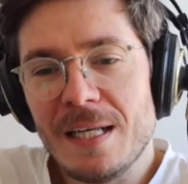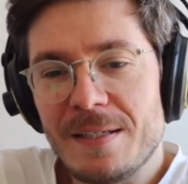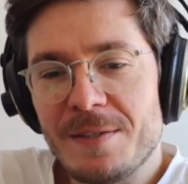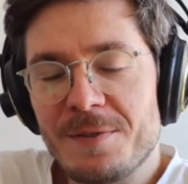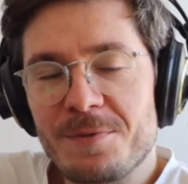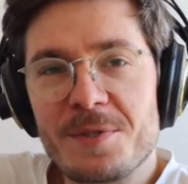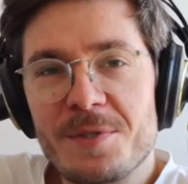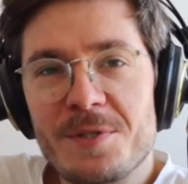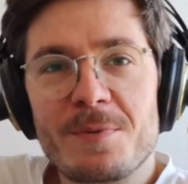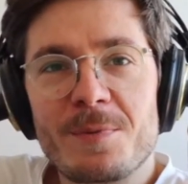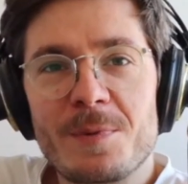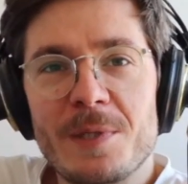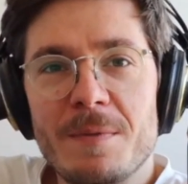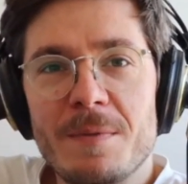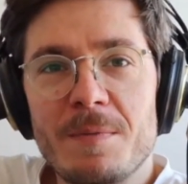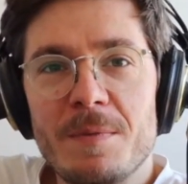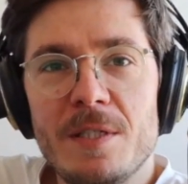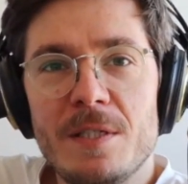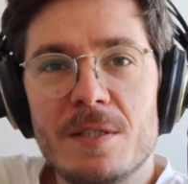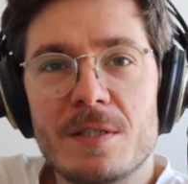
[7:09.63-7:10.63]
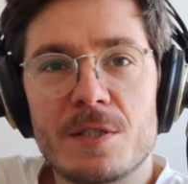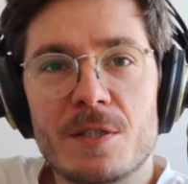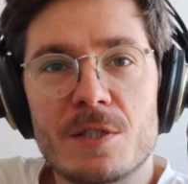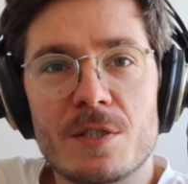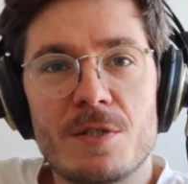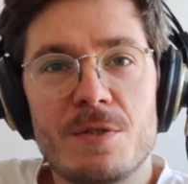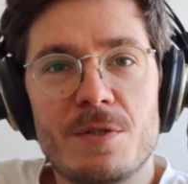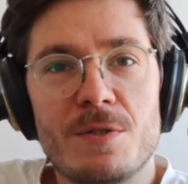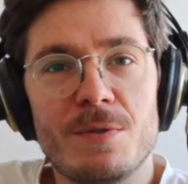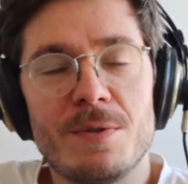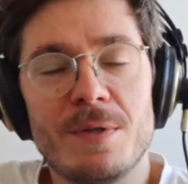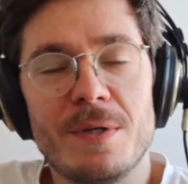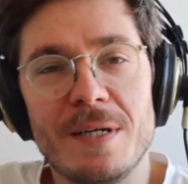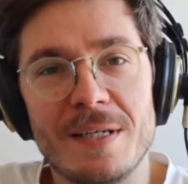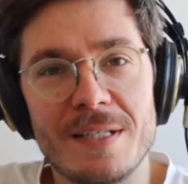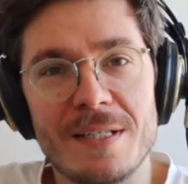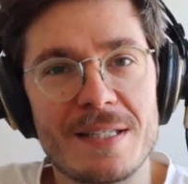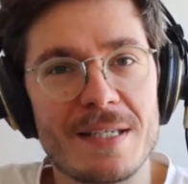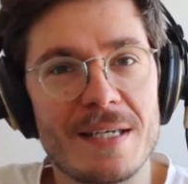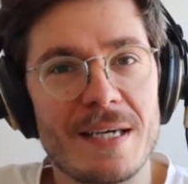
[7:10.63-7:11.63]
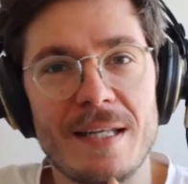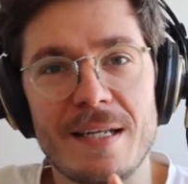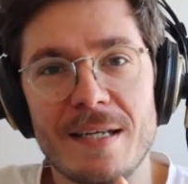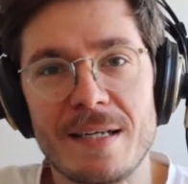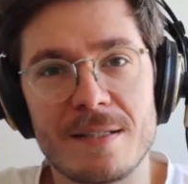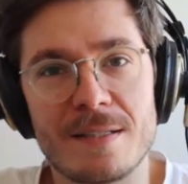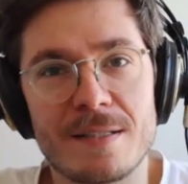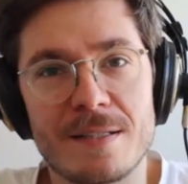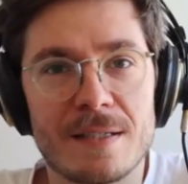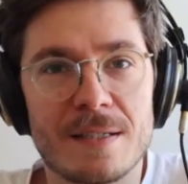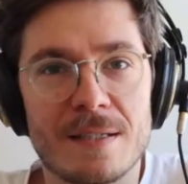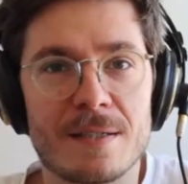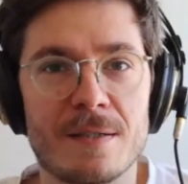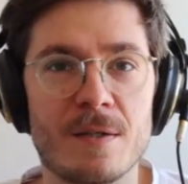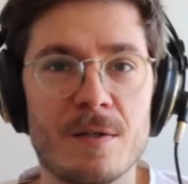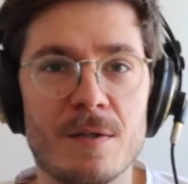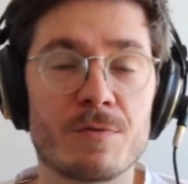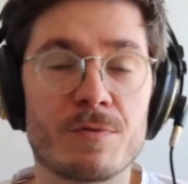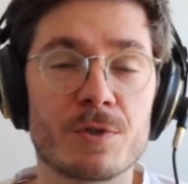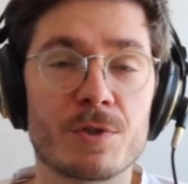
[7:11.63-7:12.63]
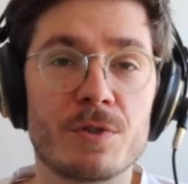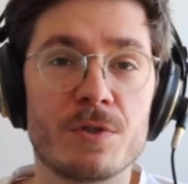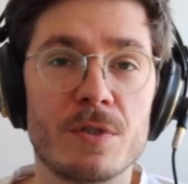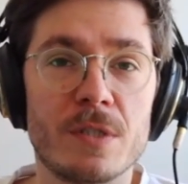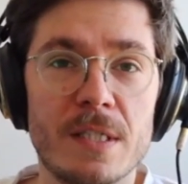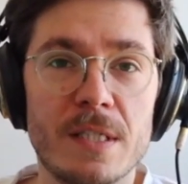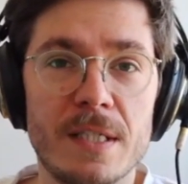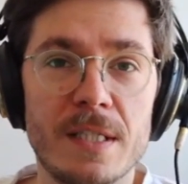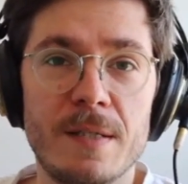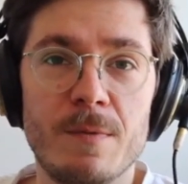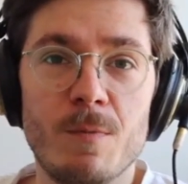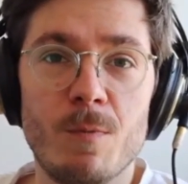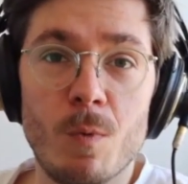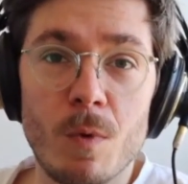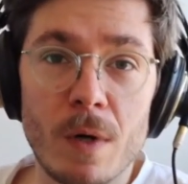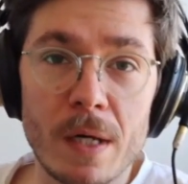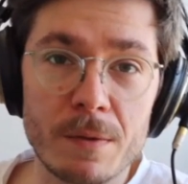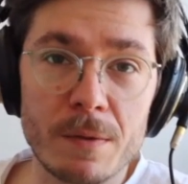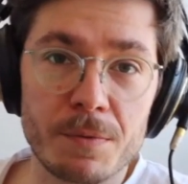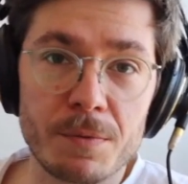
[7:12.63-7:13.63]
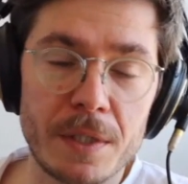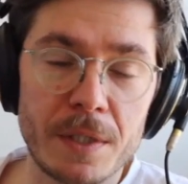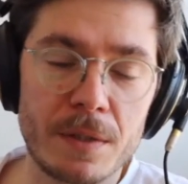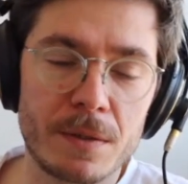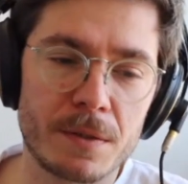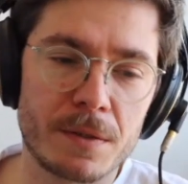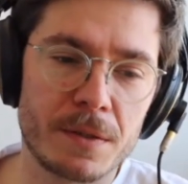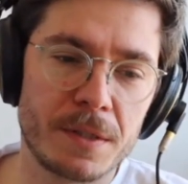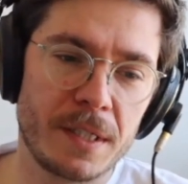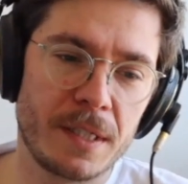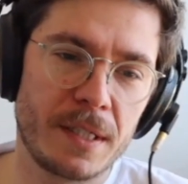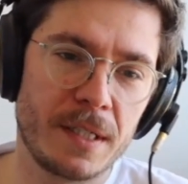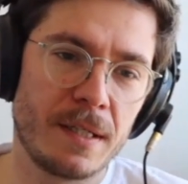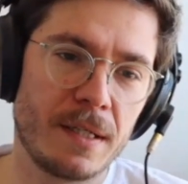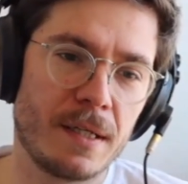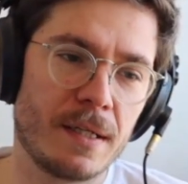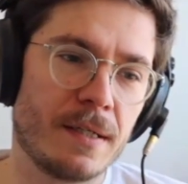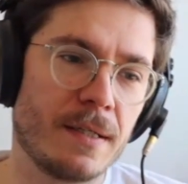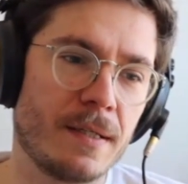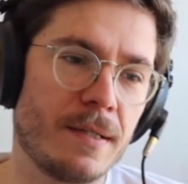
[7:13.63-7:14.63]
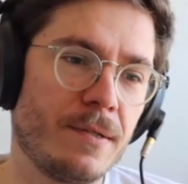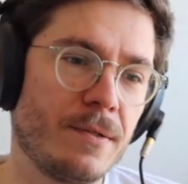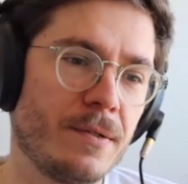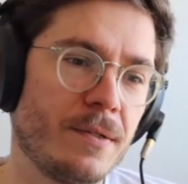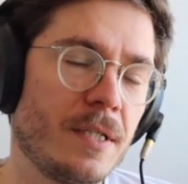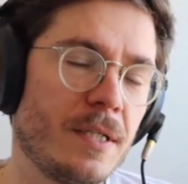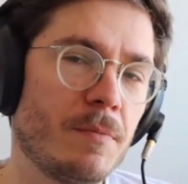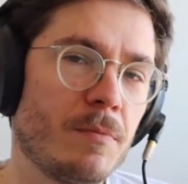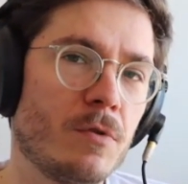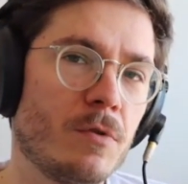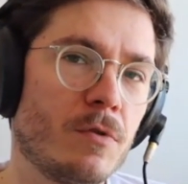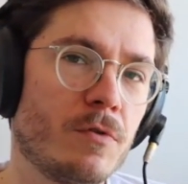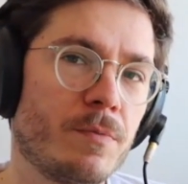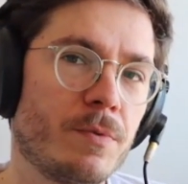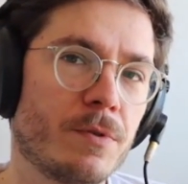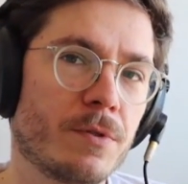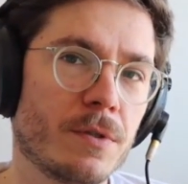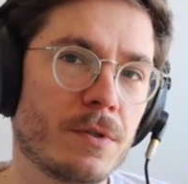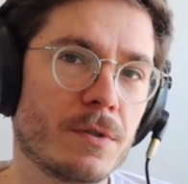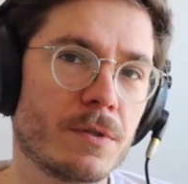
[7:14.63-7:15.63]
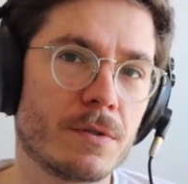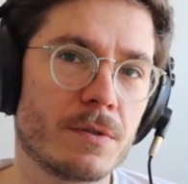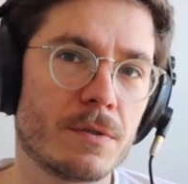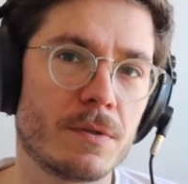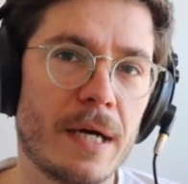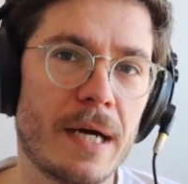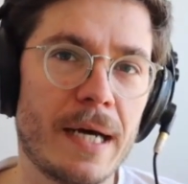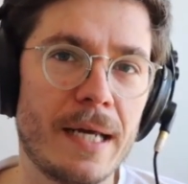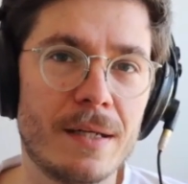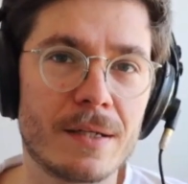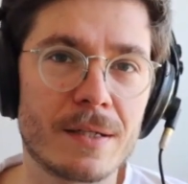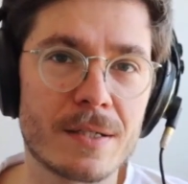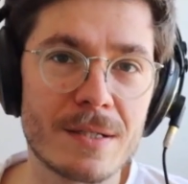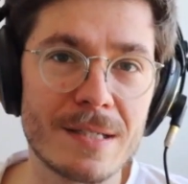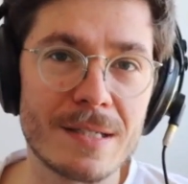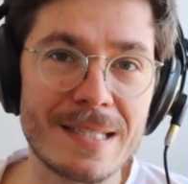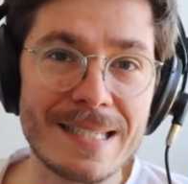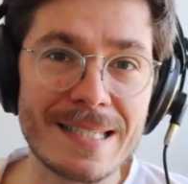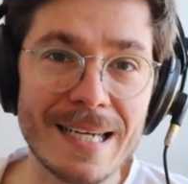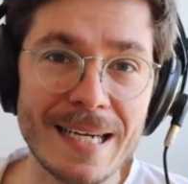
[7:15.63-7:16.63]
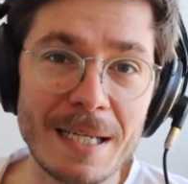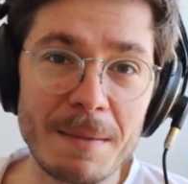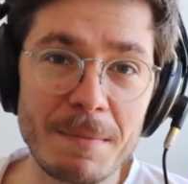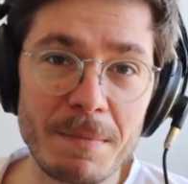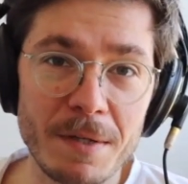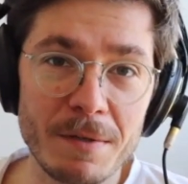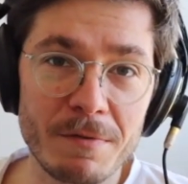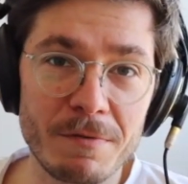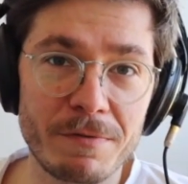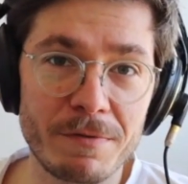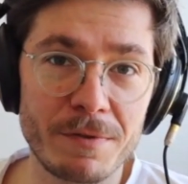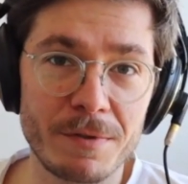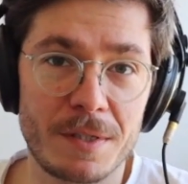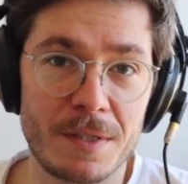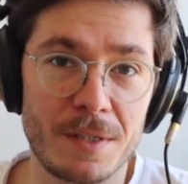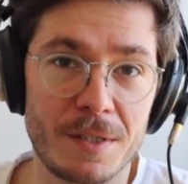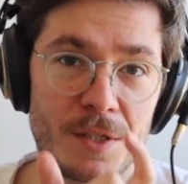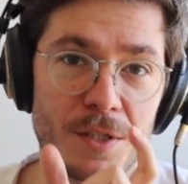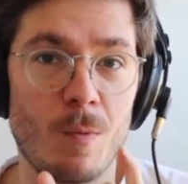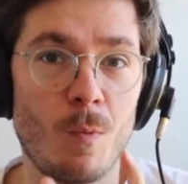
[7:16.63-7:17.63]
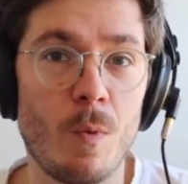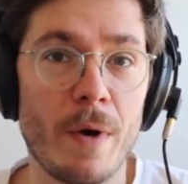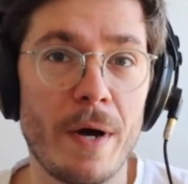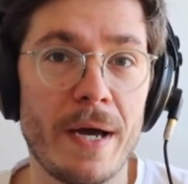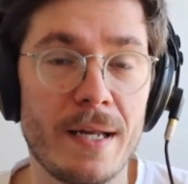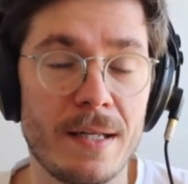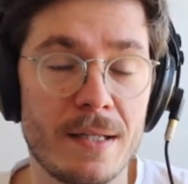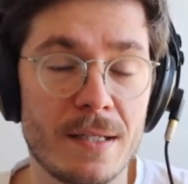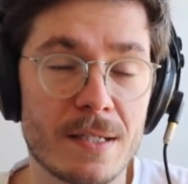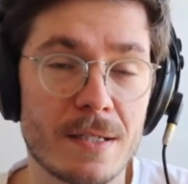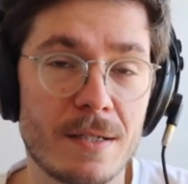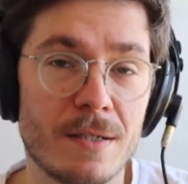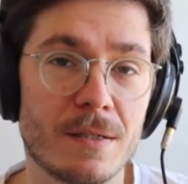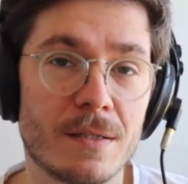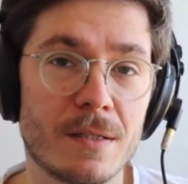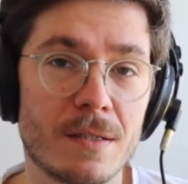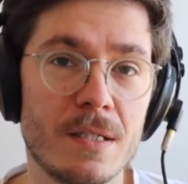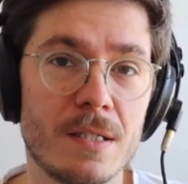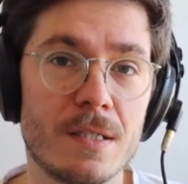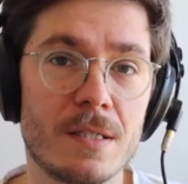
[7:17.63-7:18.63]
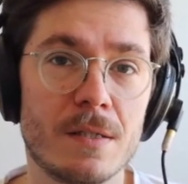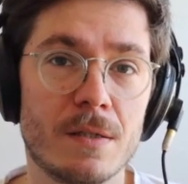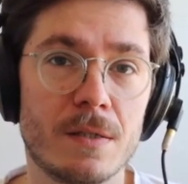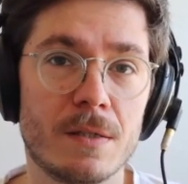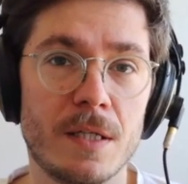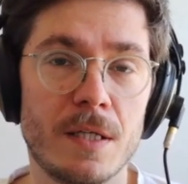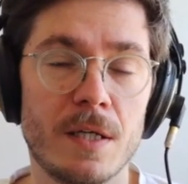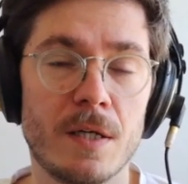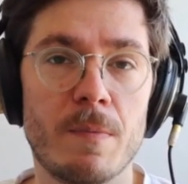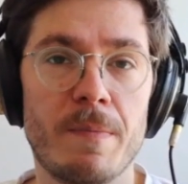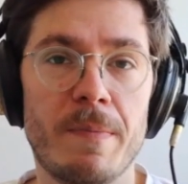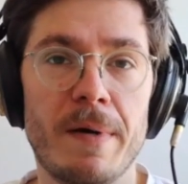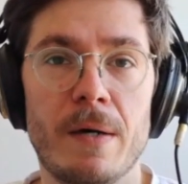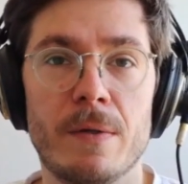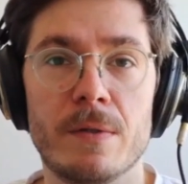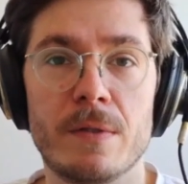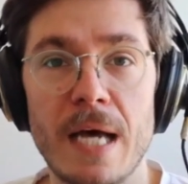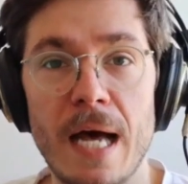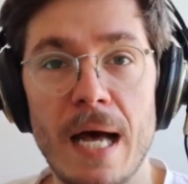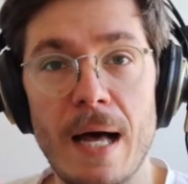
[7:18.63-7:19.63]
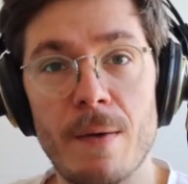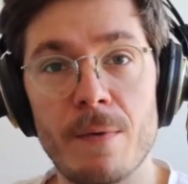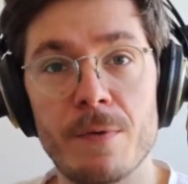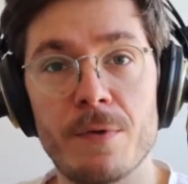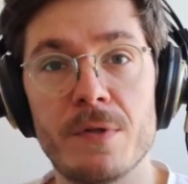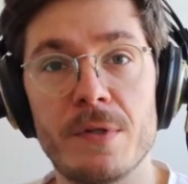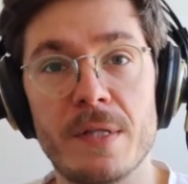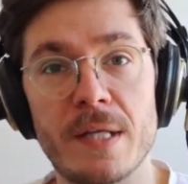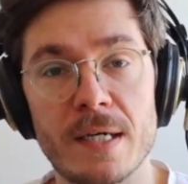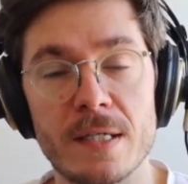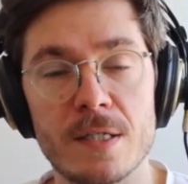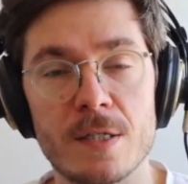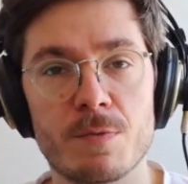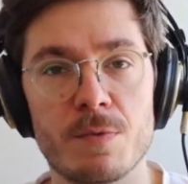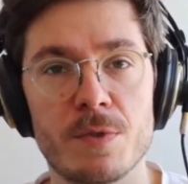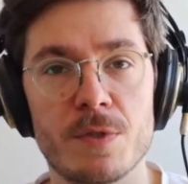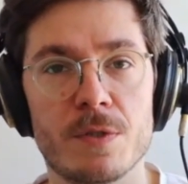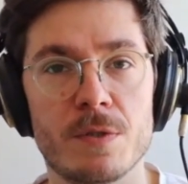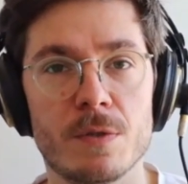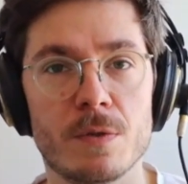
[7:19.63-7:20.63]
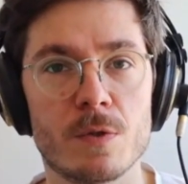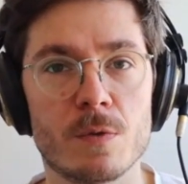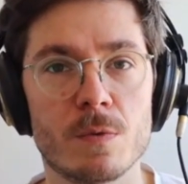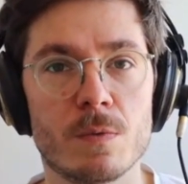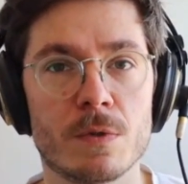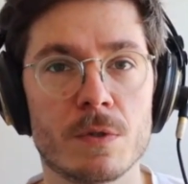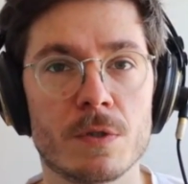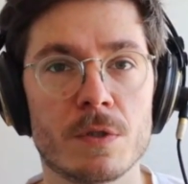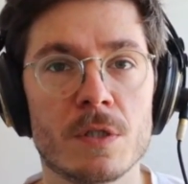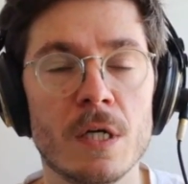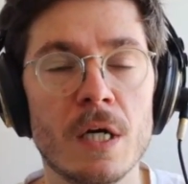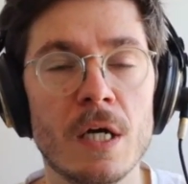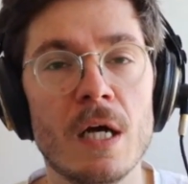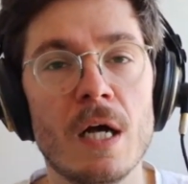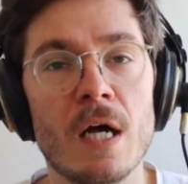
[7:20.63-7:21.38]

The reason why I'm here is just to say that, unfortunately, while recording the demo of Port Arthur, I lost a tiny bit of footage when Scott is talking about how the dice results works.